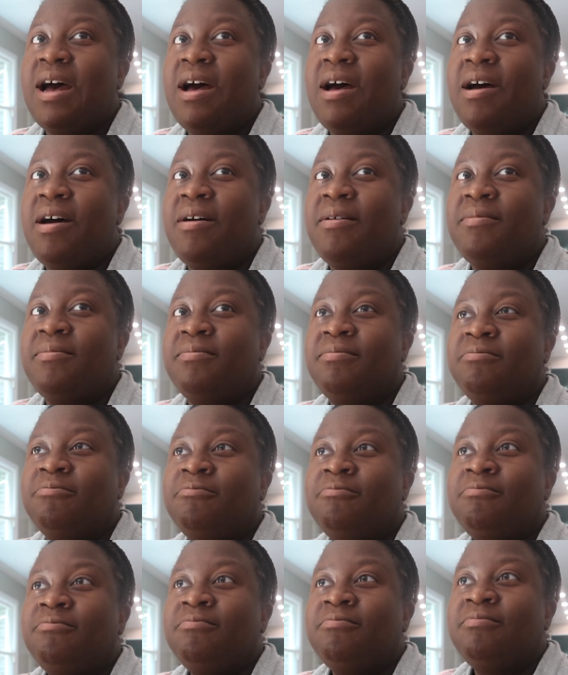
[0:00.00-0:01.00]

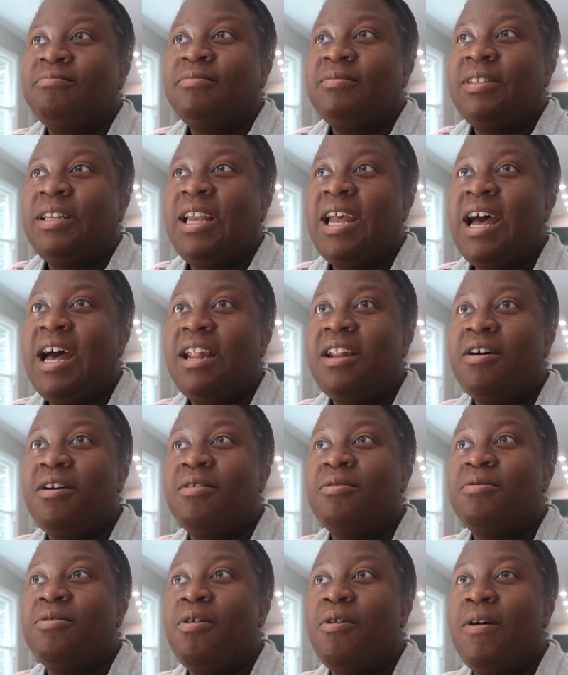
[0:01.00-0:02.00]
kind
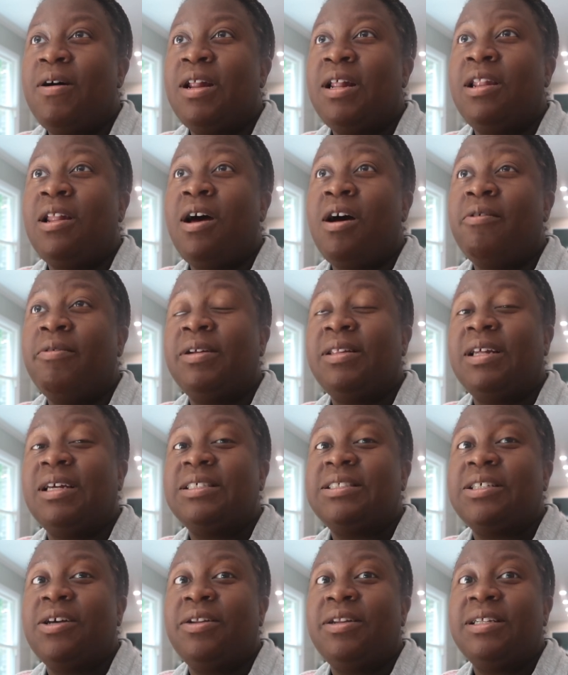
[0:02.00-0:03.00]
of going along with
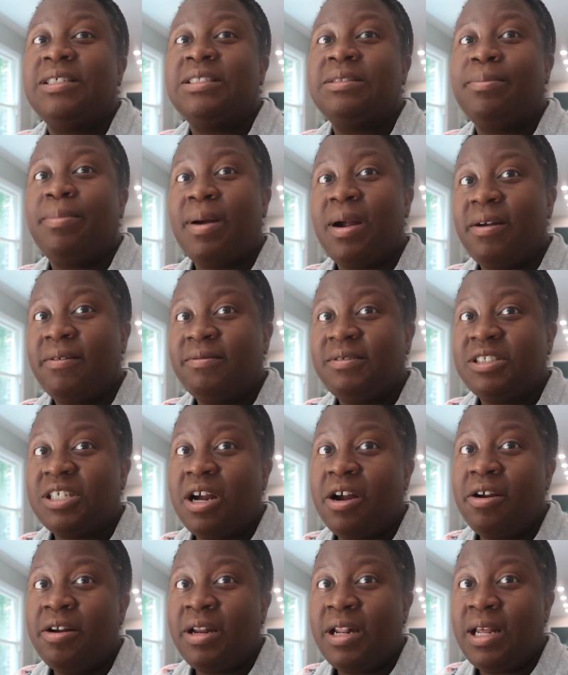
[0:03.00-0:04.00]
us on this birth
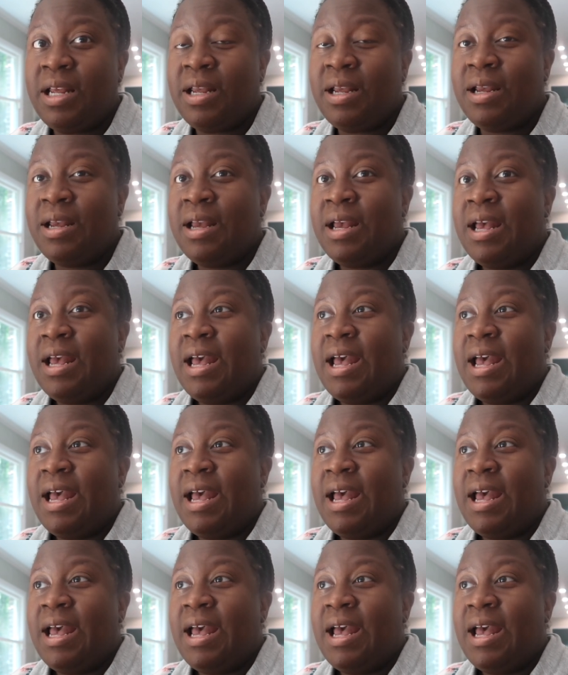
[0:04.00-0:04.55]
journey.